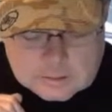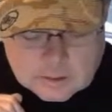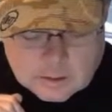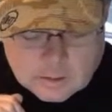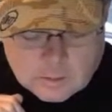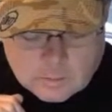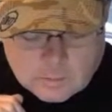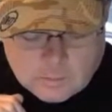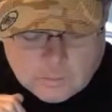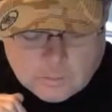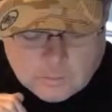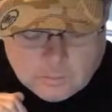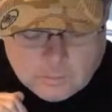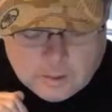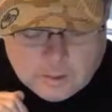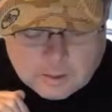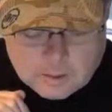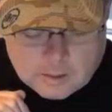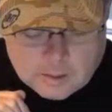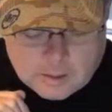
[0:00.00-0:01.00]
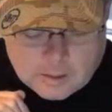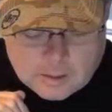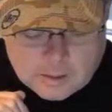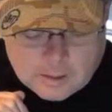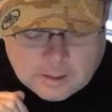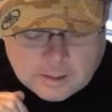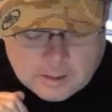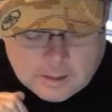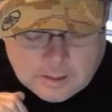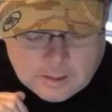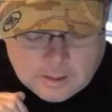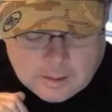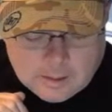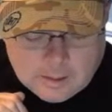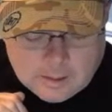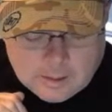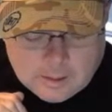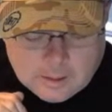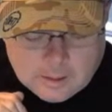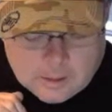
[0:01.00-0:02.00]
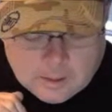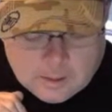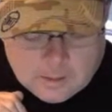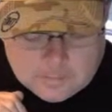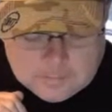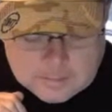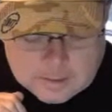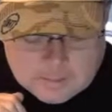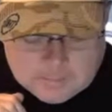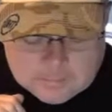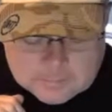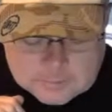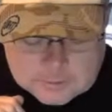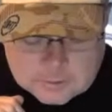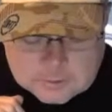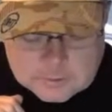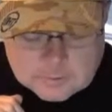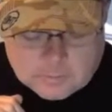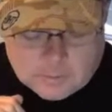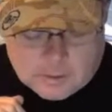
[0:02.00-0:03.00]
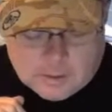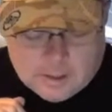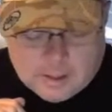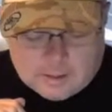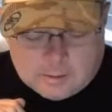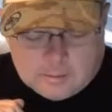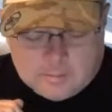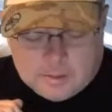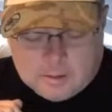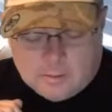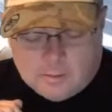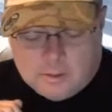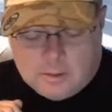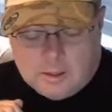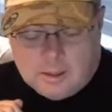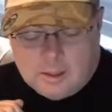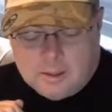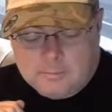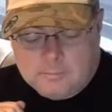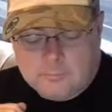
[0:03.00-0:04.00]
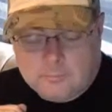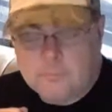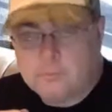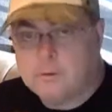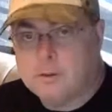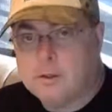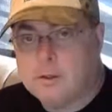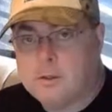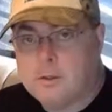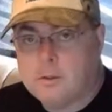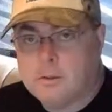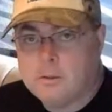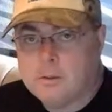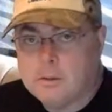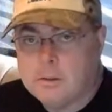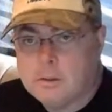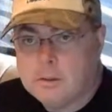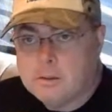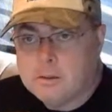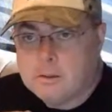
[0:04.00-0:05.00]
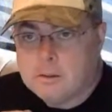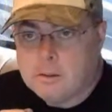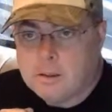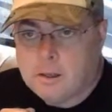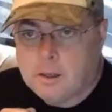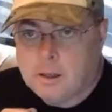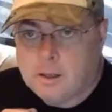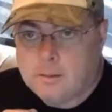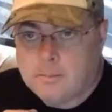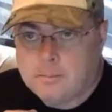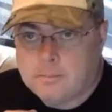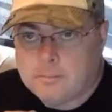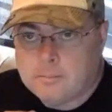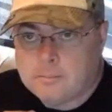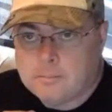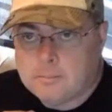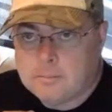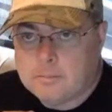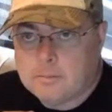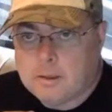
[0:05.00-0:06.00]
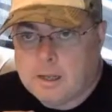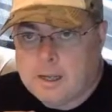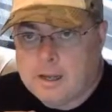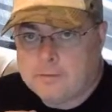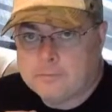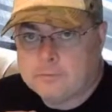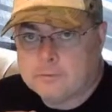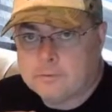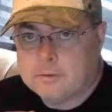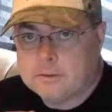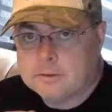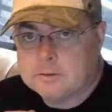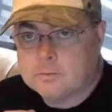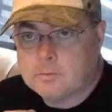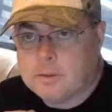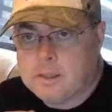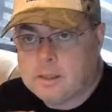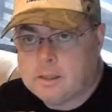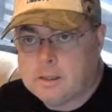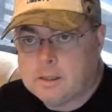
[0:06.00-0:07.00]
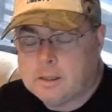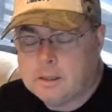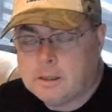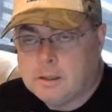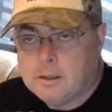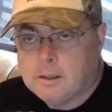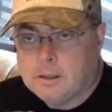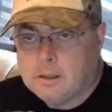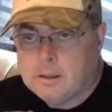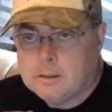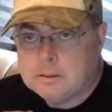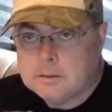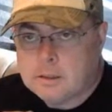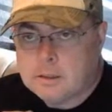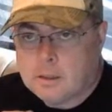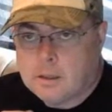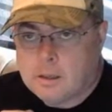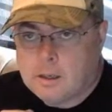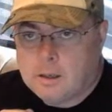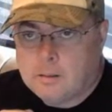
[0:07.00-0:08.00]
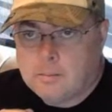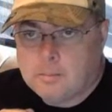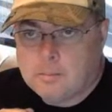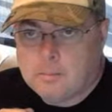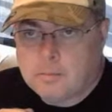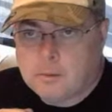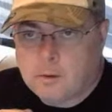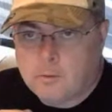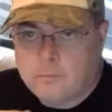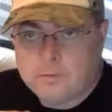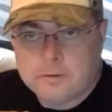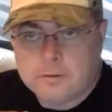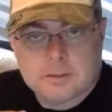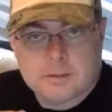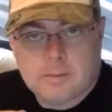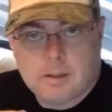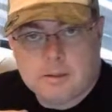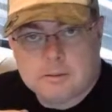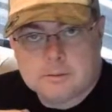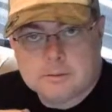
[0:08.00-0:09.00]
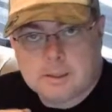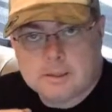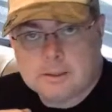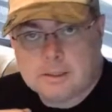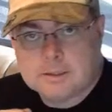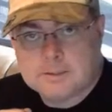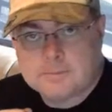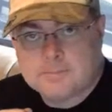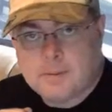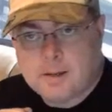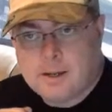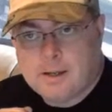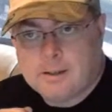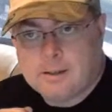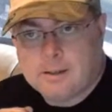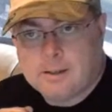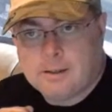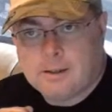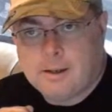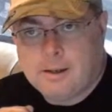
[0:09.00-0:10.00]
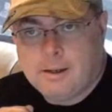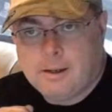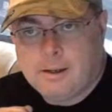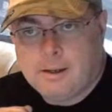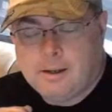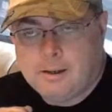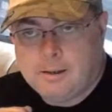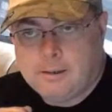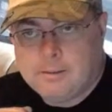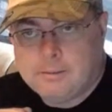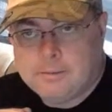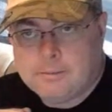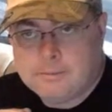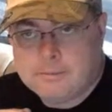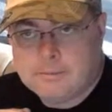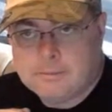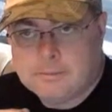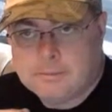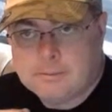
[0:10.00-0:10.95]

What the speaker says: So we're, yep, Susan, we're not going to be going live before you after this week. Hopefully somebody will take that spot and